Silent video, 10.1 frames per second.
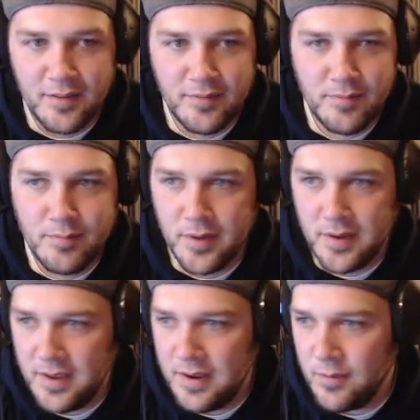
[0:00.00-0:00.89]
But
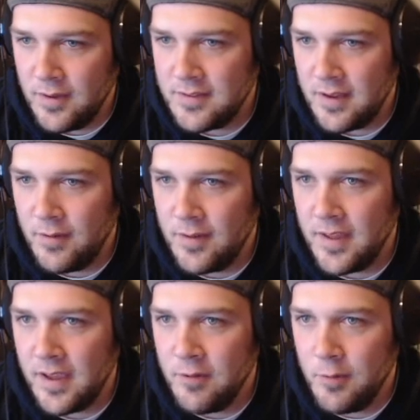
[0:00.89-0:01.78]
anyways, I want to
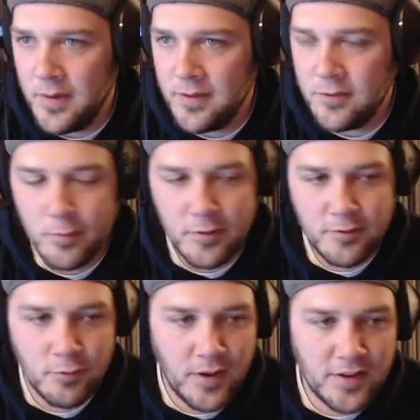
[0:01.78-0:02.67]
thank everybody so much
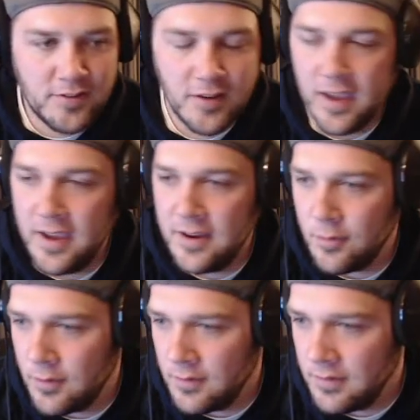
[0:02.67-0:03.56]
for watching and
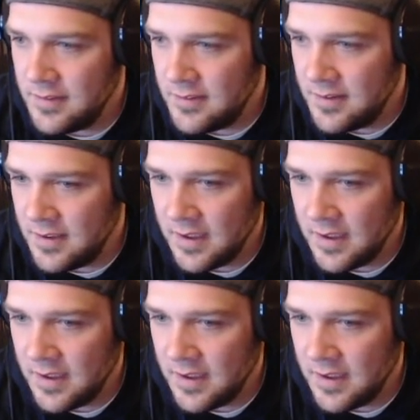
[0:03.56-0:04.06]
or listening.